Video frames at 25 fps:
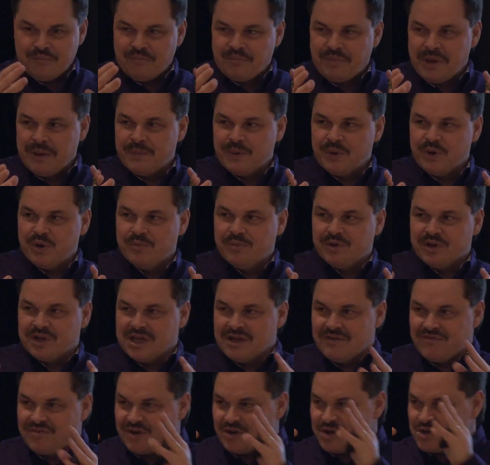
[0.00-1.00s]
people who
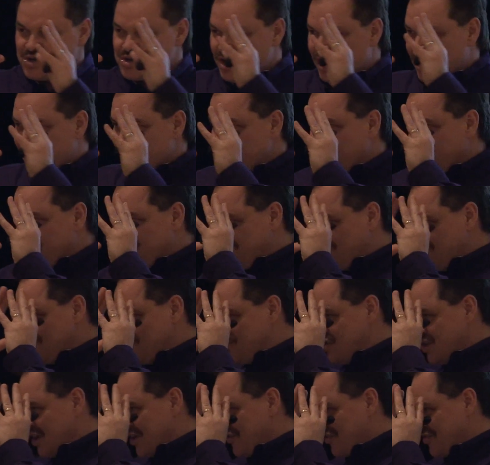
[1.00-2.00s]
believe their job is
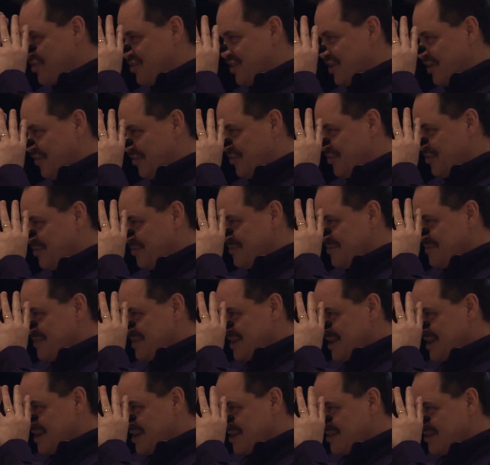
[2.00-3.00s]
just this,
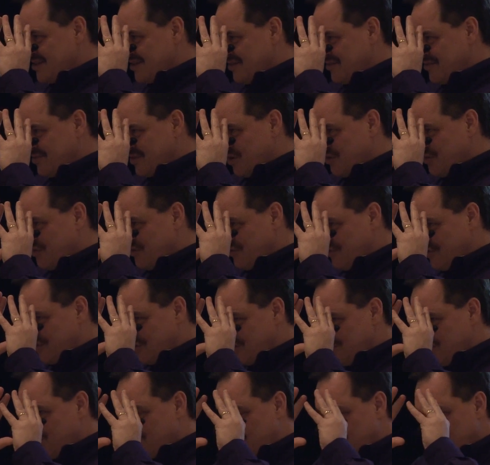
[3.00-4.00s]
and there's no
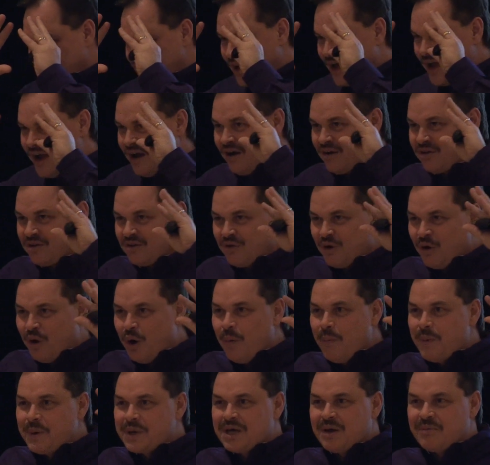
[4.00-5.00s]
view or desire to
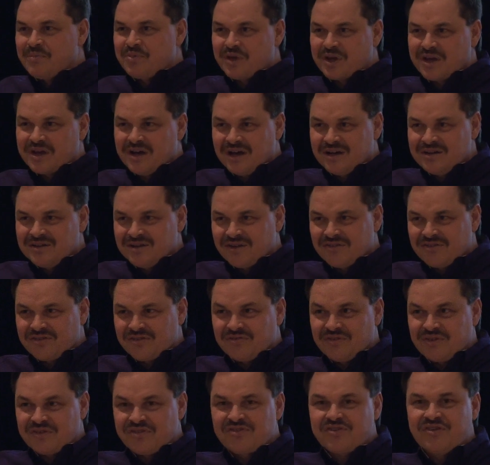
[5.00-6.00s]
open up the context
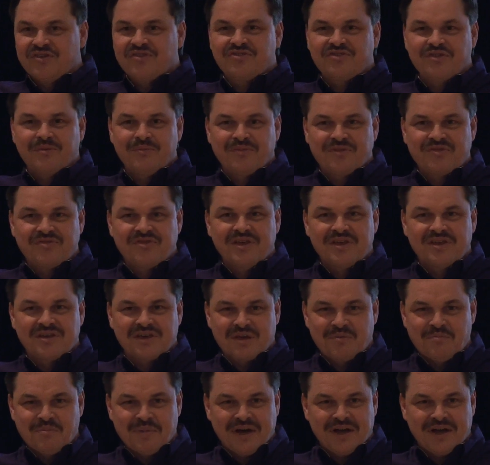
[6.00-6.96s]
of the systems thinking